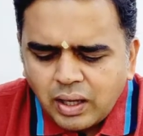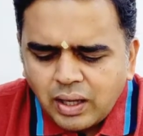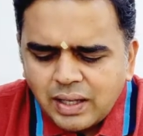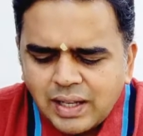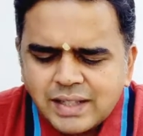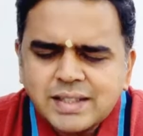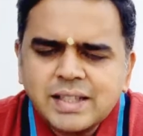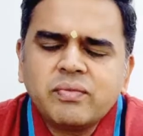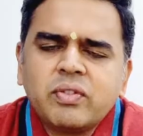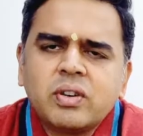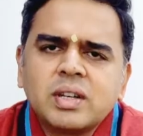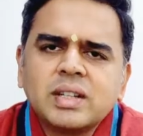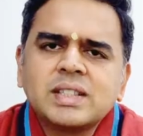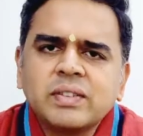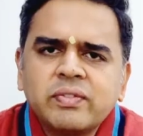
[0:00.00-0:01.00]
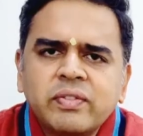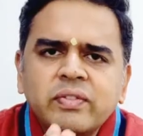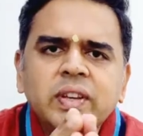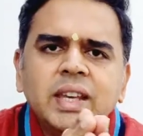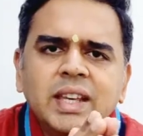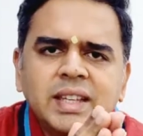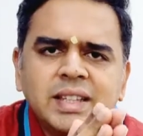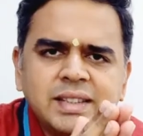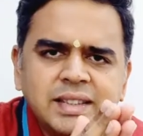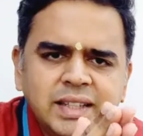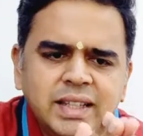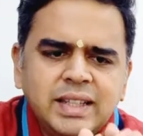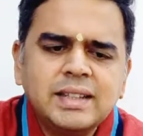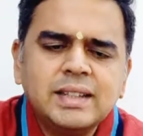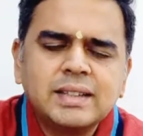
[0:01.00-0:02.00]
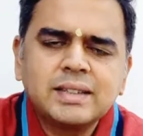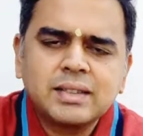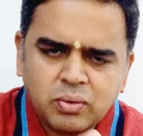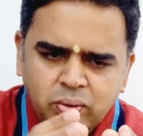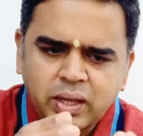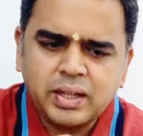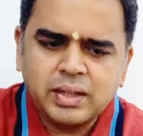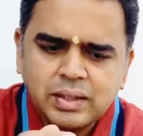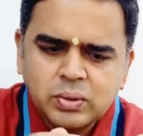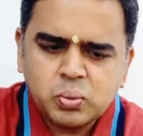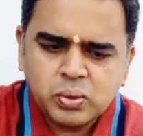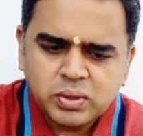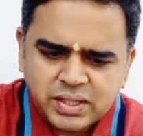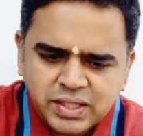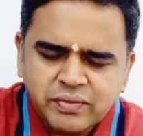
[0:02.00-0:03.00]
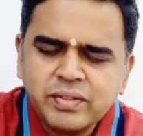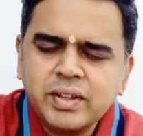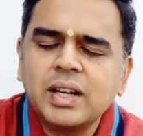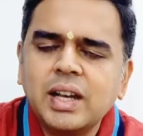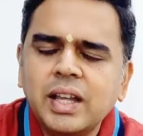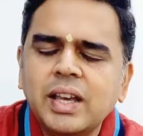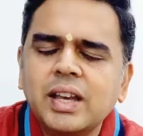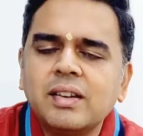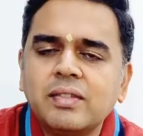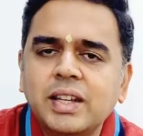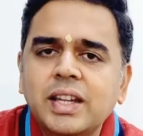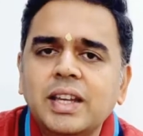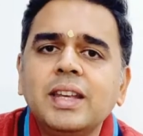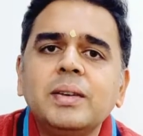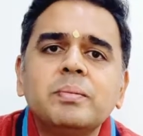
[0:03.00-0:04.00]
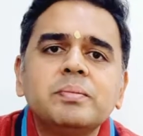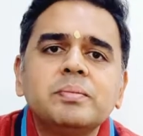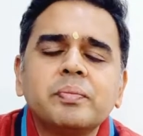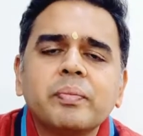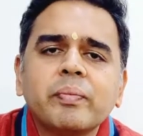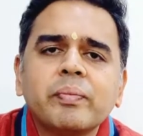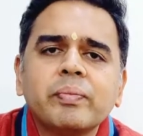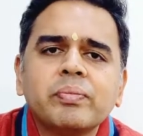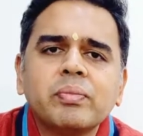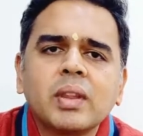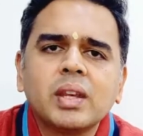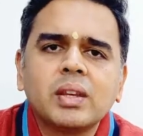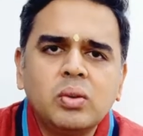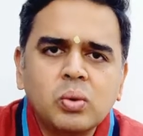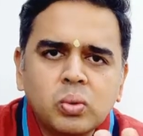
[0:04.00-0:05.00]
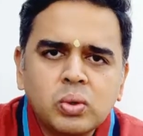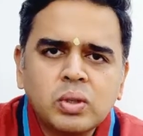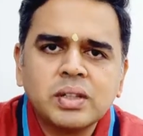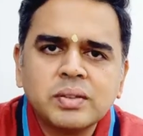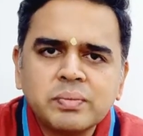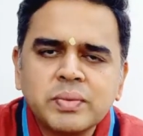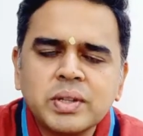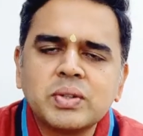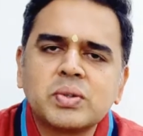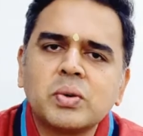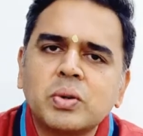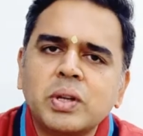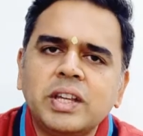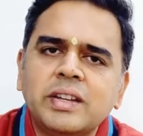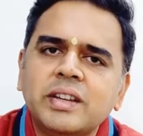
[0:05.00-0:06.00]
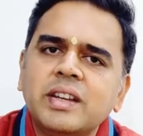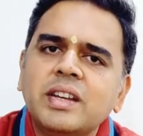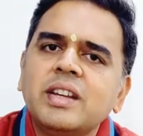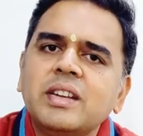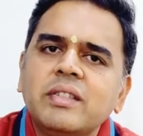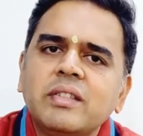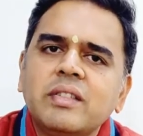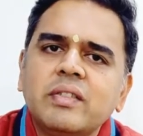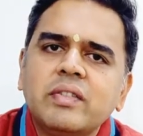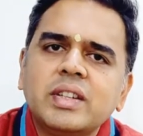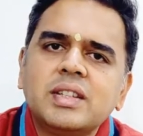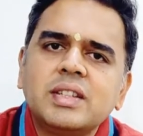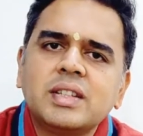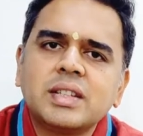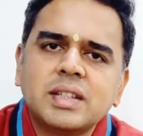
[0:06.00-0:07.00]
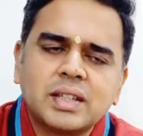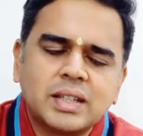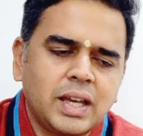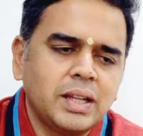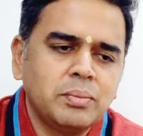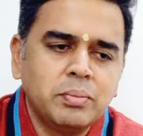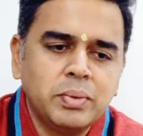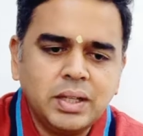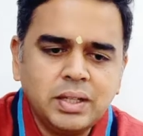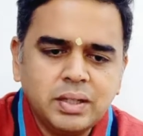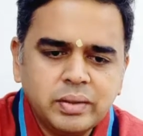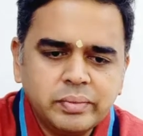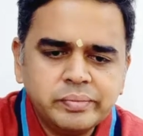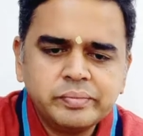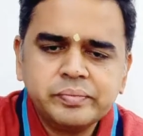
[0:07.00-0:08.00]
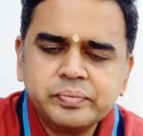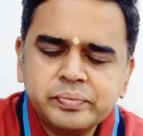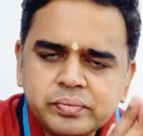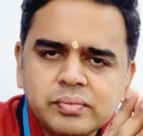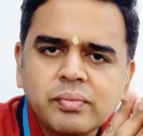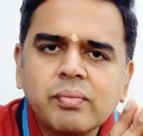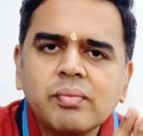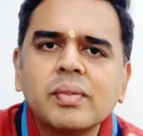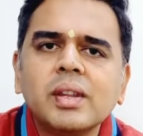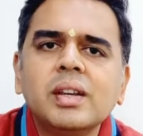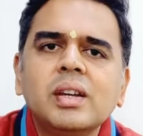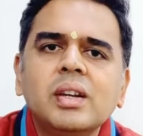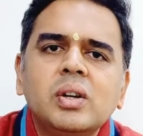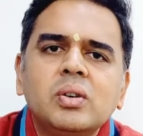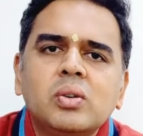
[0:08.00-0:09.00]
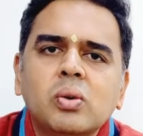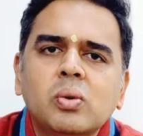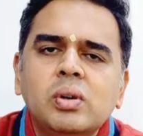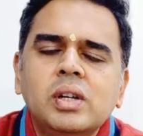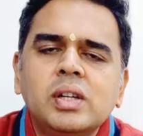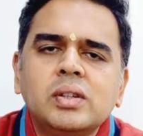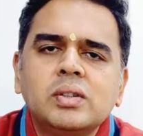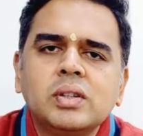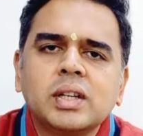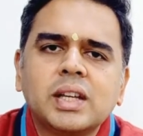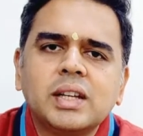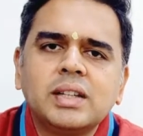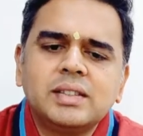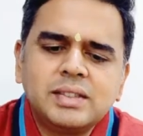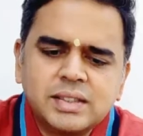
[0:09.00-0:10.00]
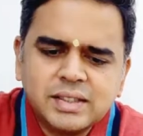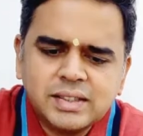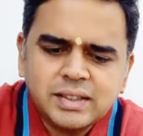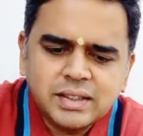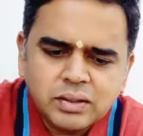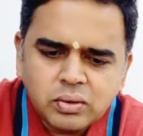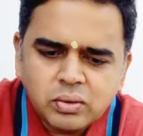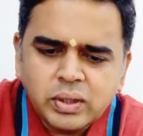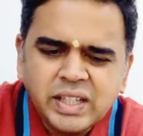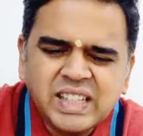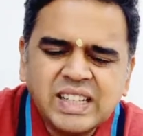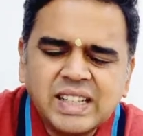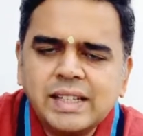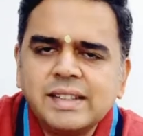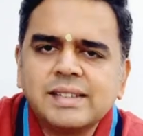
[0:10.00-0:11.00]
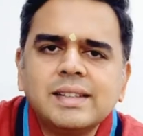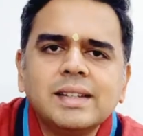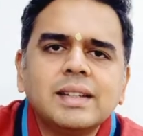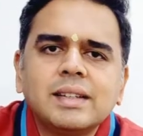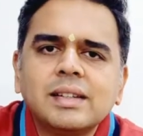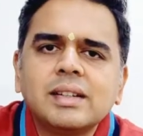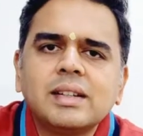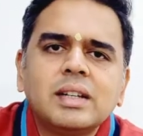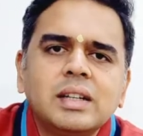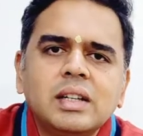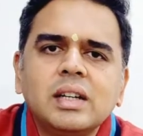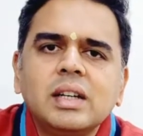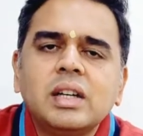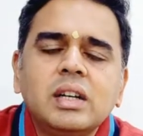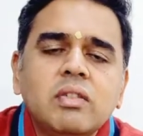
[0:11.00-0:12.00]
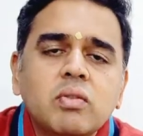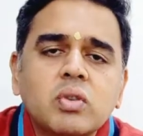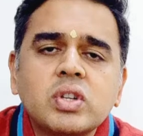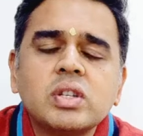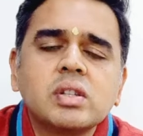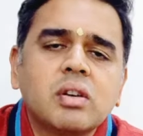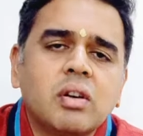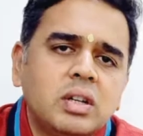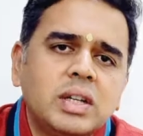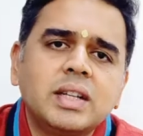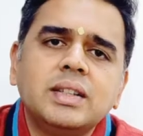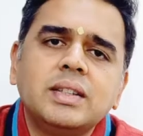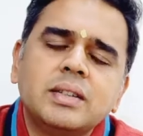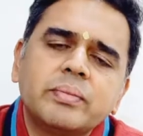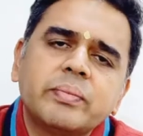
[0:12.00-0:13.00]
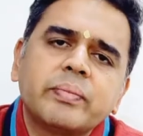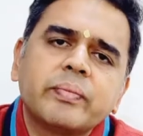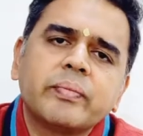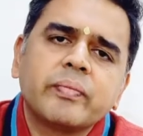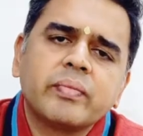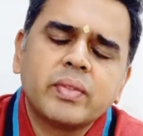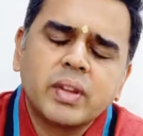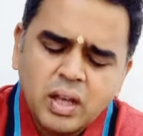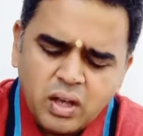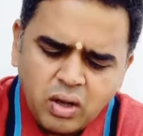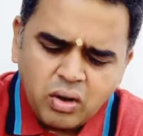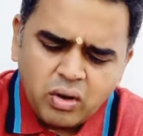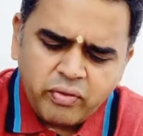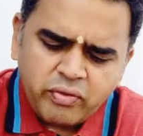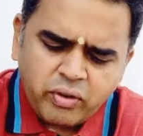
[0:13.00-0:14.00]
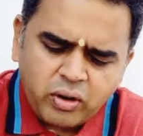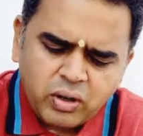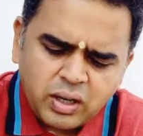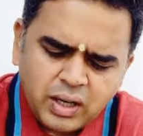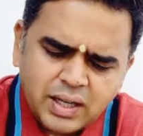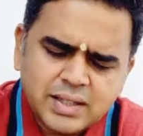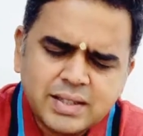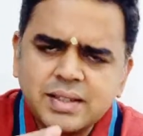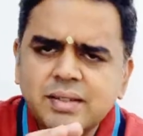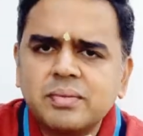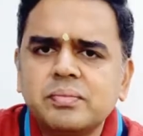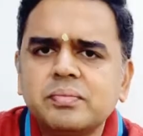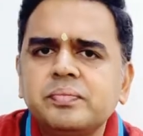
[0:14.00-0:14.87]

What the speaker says: A lesson for us if we see this, okay, this was definitely a very cute story which can be told to the kids to increase their devotion content. For us,